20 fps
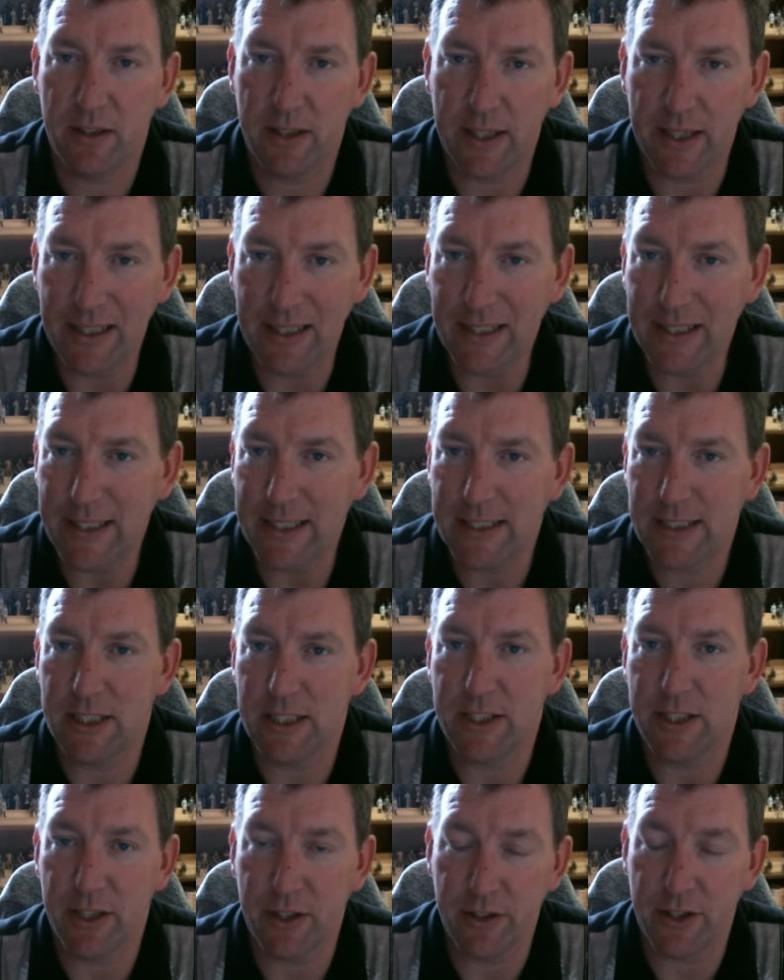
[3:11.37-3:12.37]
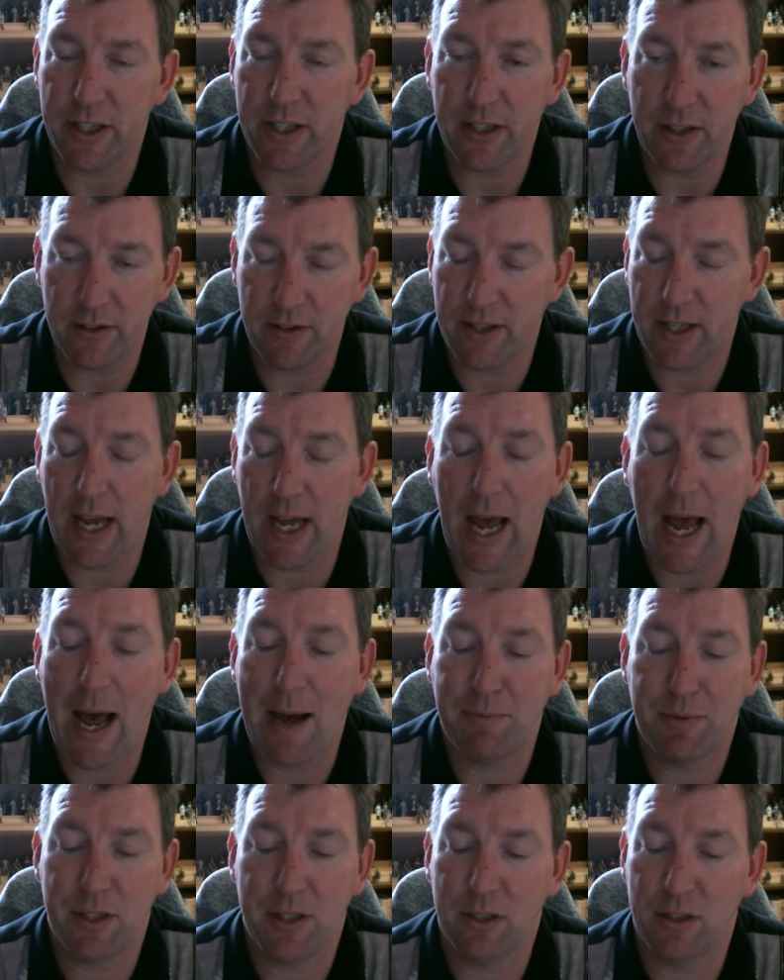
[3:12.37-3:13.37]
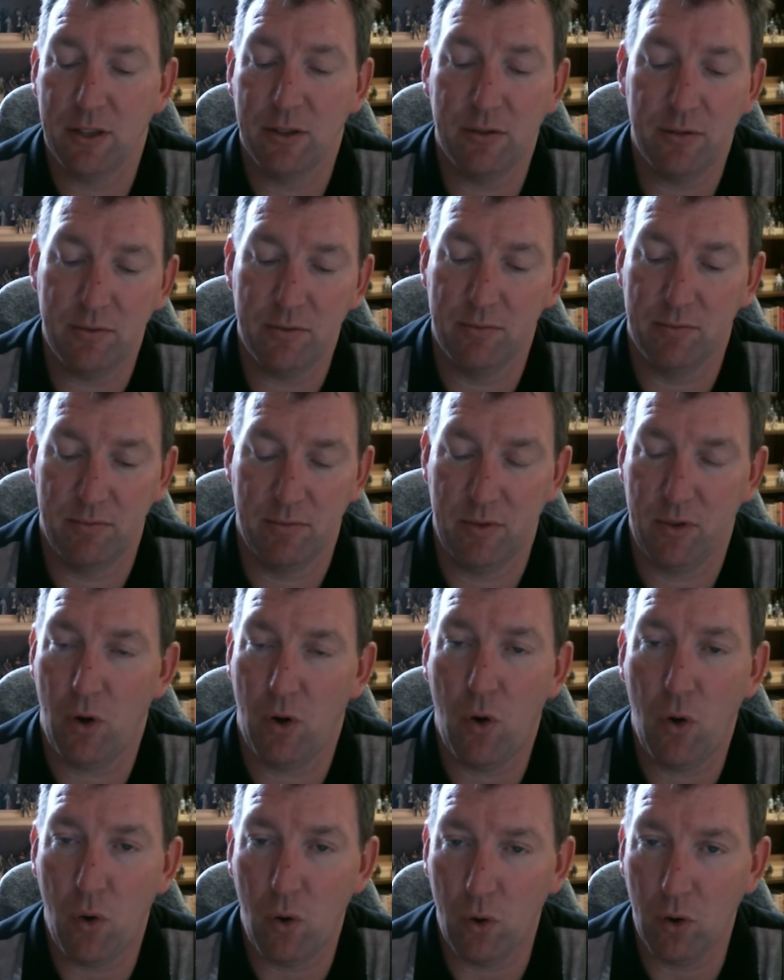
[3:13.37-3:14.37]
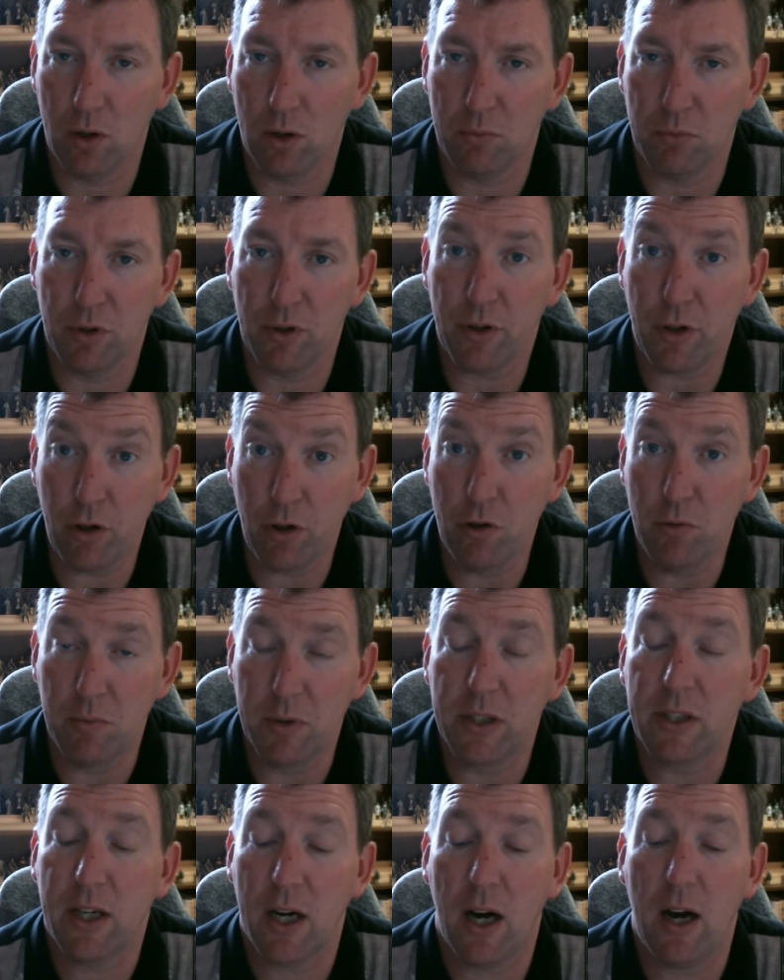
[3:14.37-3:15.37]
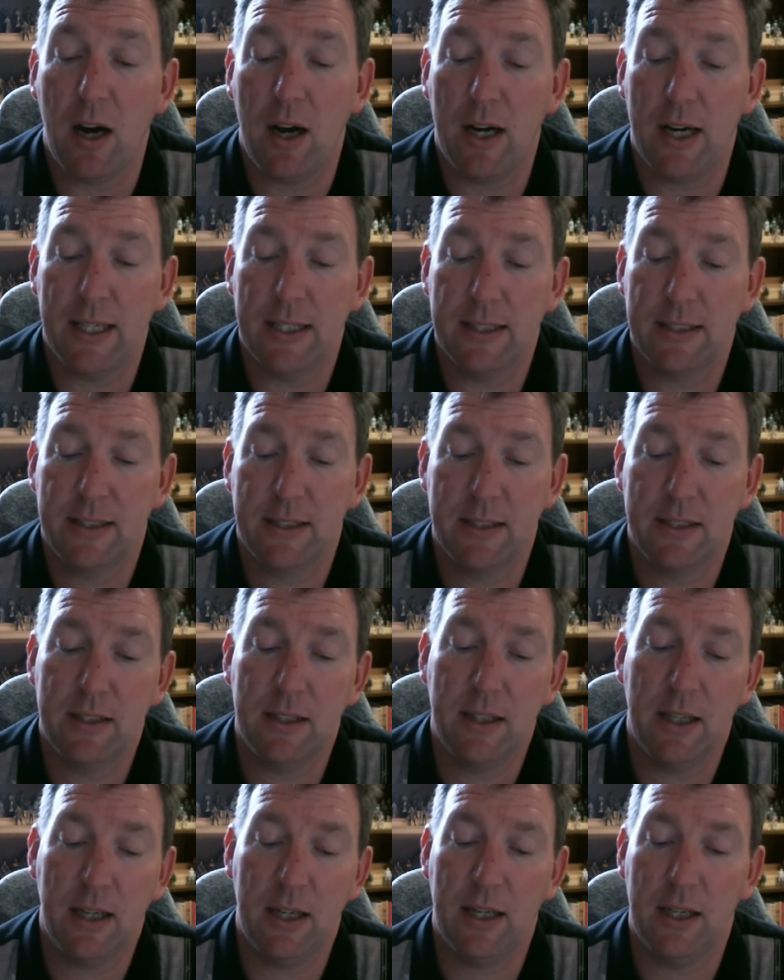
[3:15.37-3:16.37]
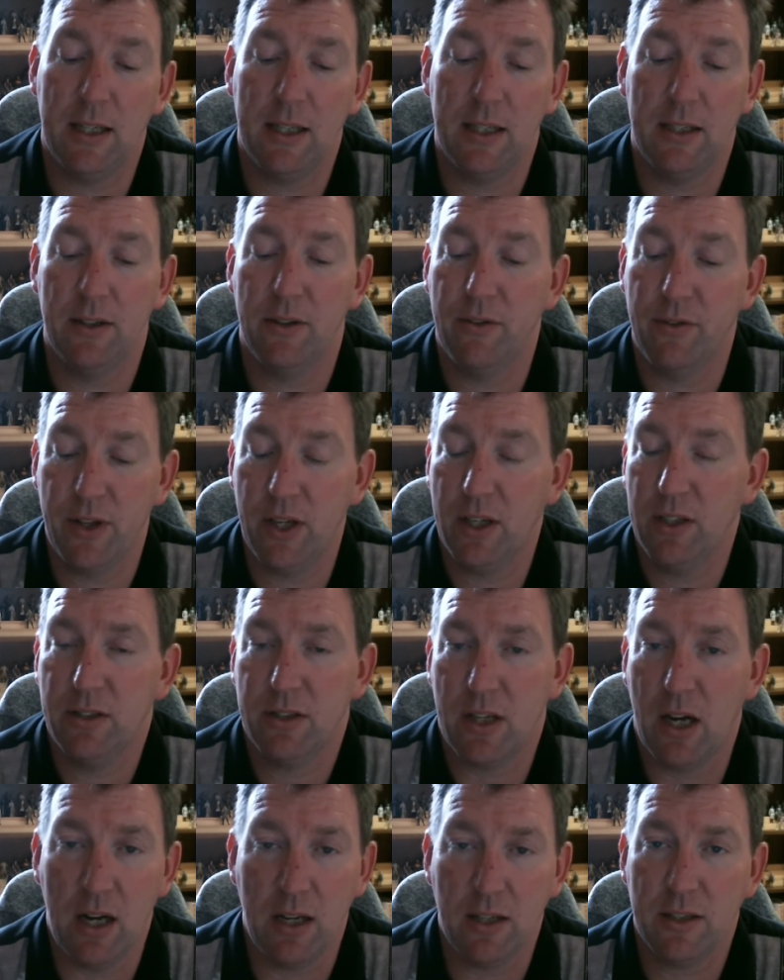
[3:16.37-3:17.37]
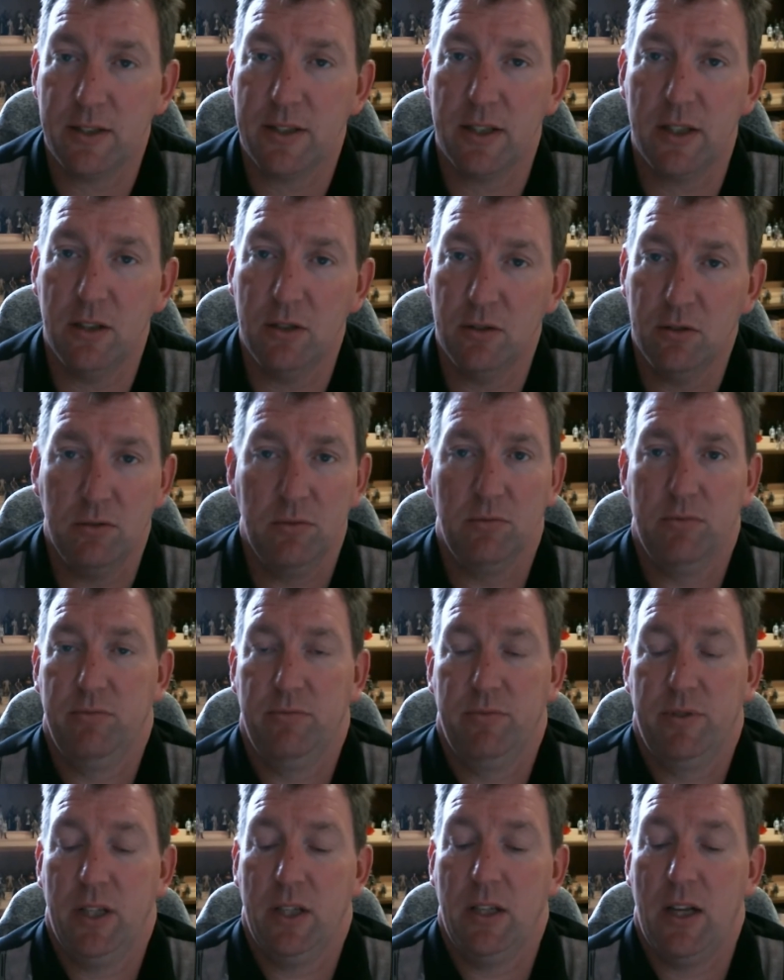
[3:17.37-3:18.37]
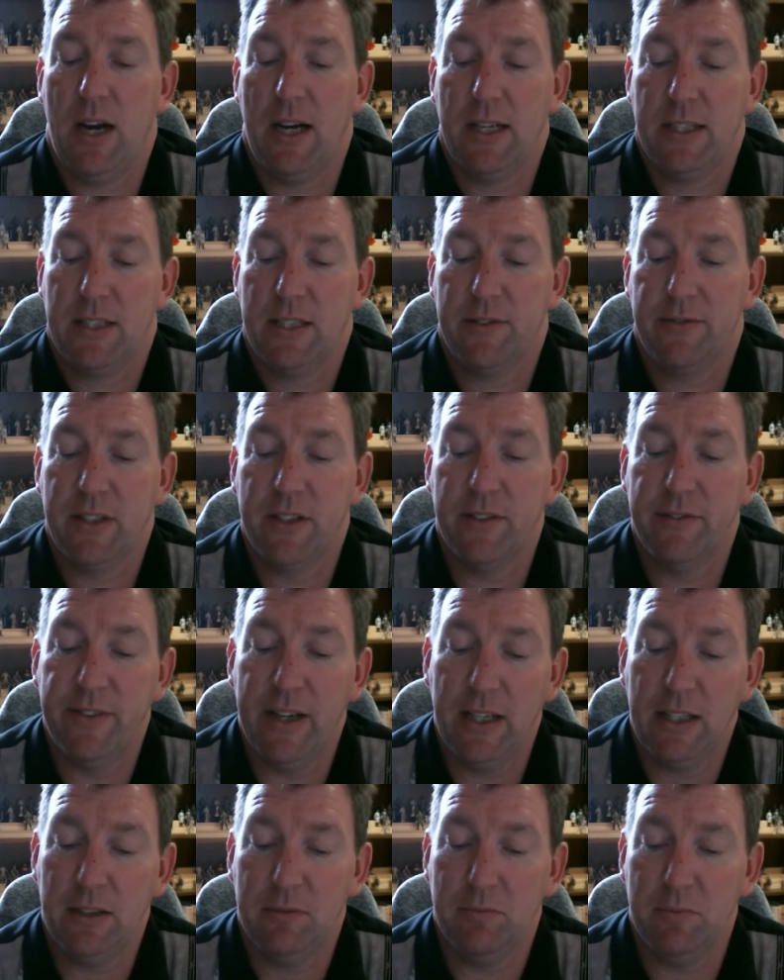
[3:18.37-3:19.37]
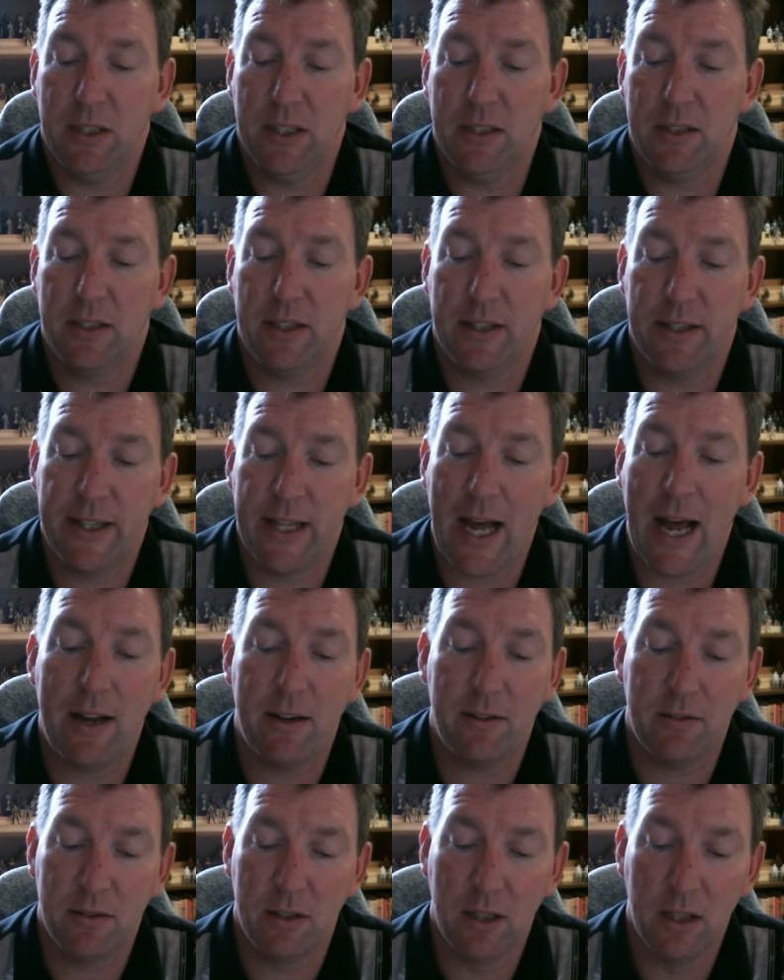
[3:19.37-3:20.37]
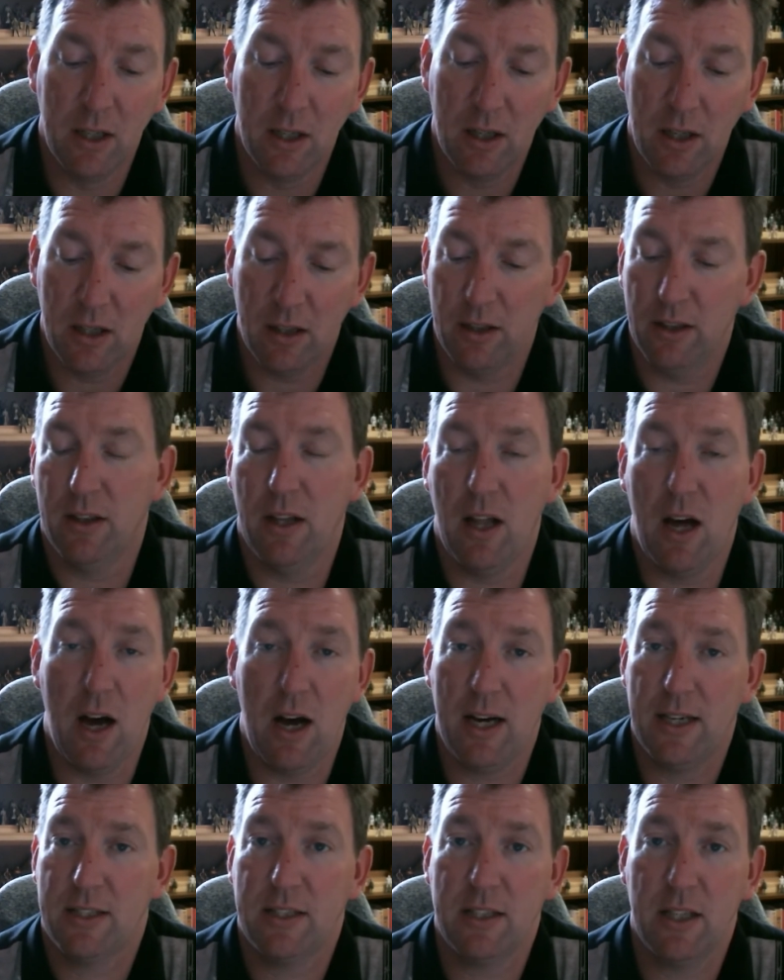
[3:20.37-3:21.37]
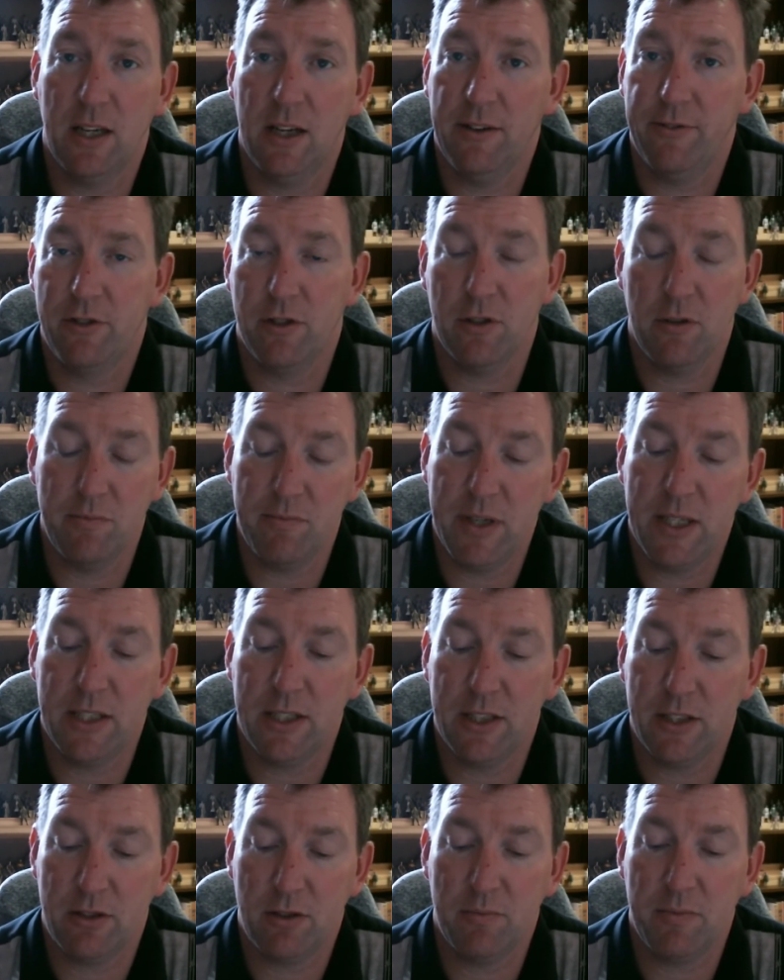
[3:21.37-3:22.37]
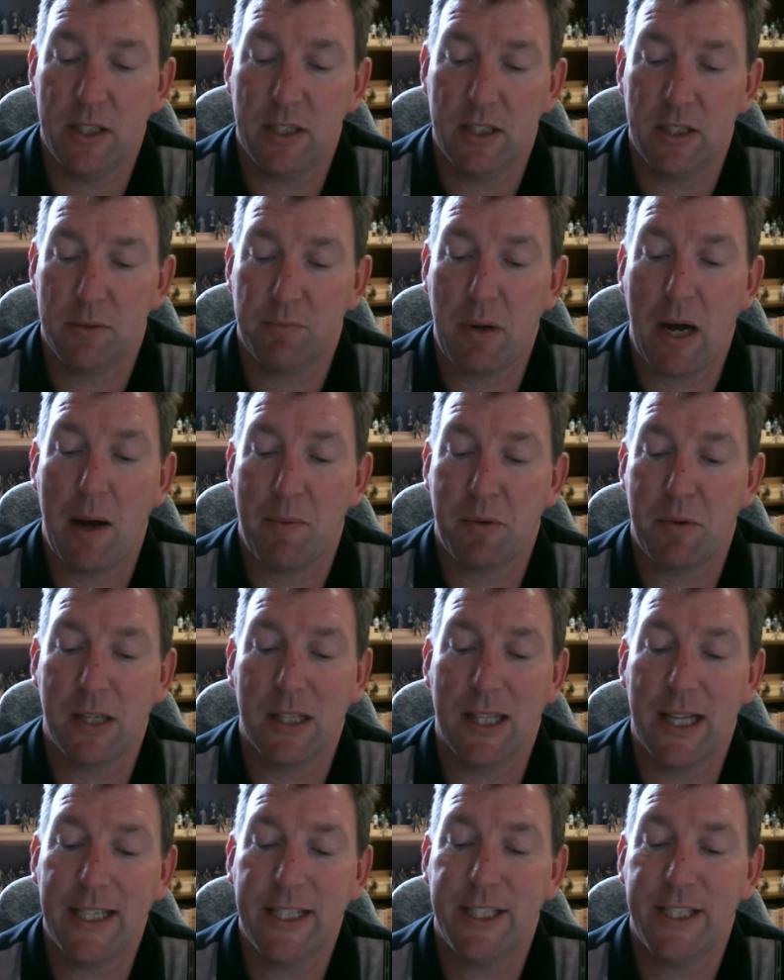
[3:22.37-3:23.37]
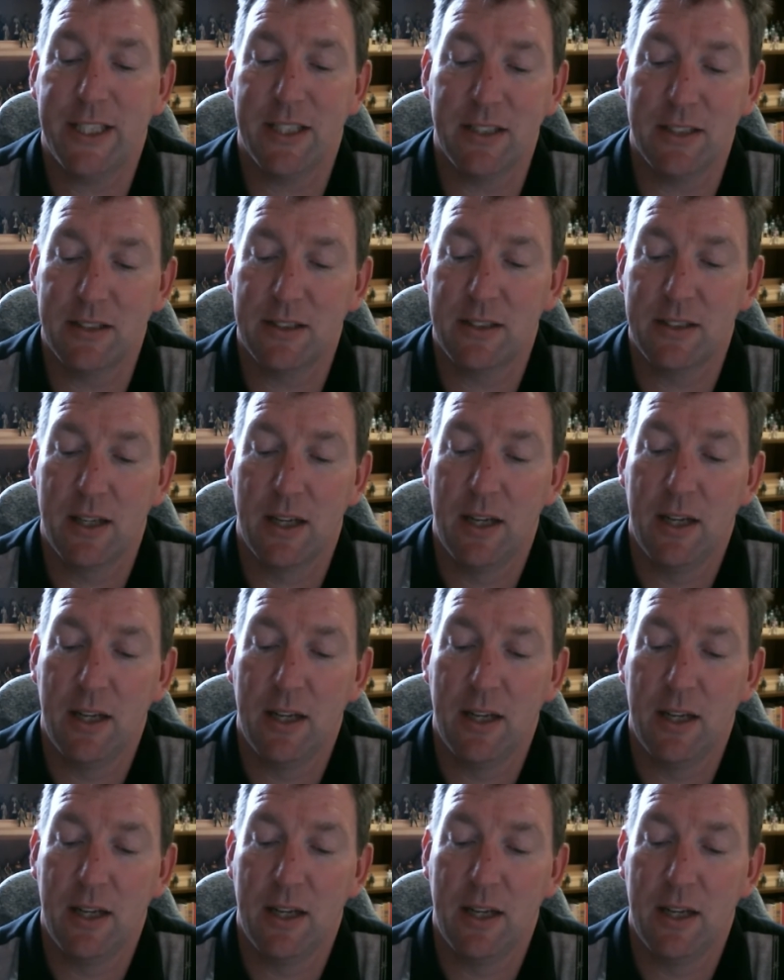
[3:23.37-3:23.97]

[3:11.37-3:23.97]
in addition to the absolute horrible human cost, there's also the loss of development. That loss of tremendous, tremendous populations